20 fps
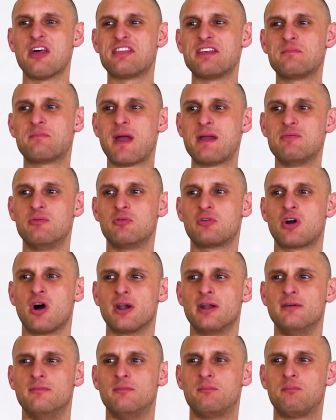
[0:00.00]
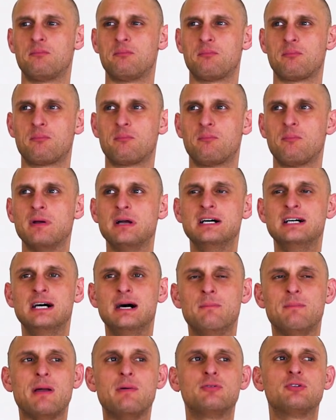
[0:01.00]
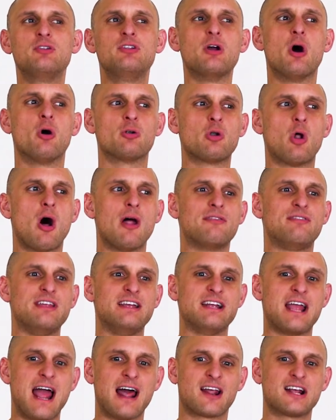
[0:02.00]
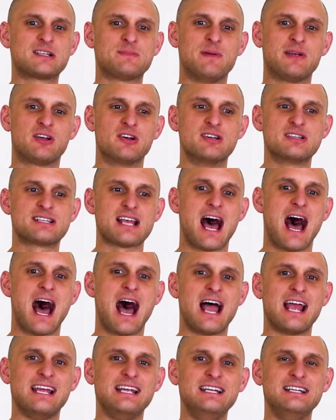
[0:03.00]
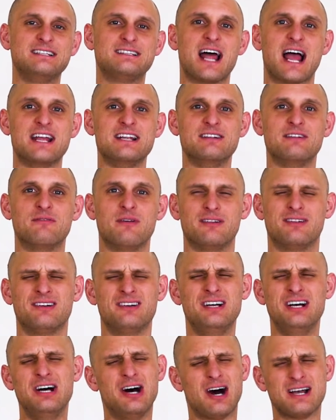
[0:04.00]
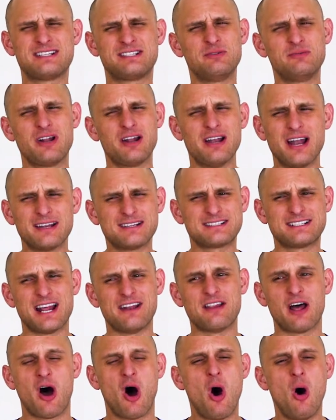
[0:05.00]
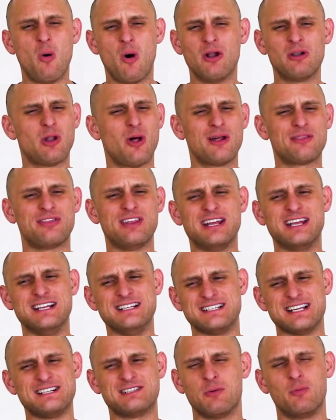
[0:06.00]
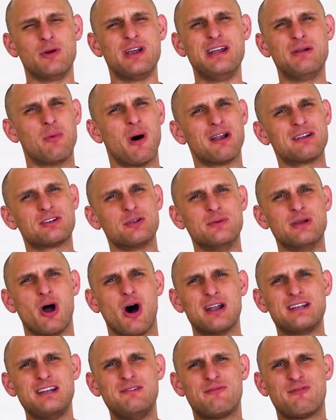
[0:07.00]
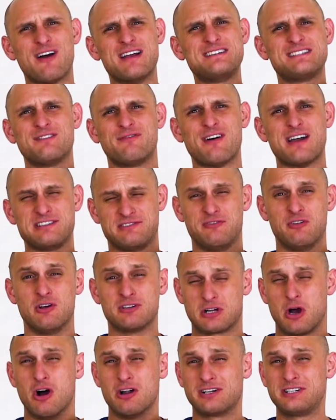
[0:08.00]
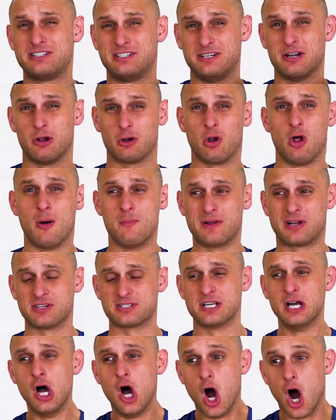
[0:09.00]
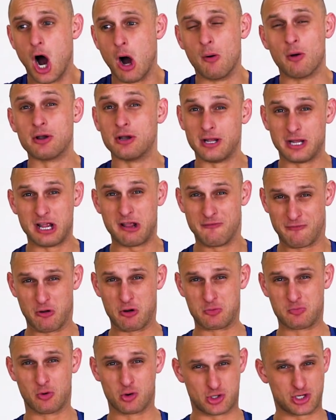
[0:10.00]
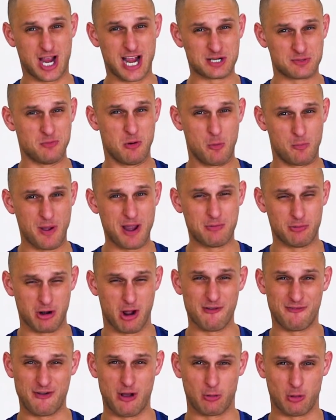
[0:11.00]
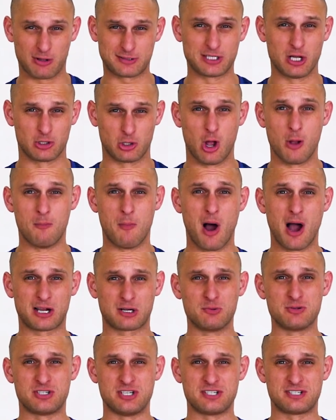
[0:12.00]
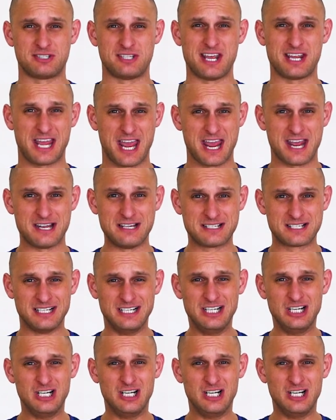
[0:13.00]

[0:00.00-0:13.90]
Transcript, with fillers: I think people kind of... People do the online thing, Alex, because A, they, I still don't understand, the whole online thing is, it's a weird one to me. I did face-to-face first. I only did online because I wanted to evoke more change with more people, and I felt like the online market was just dickheads,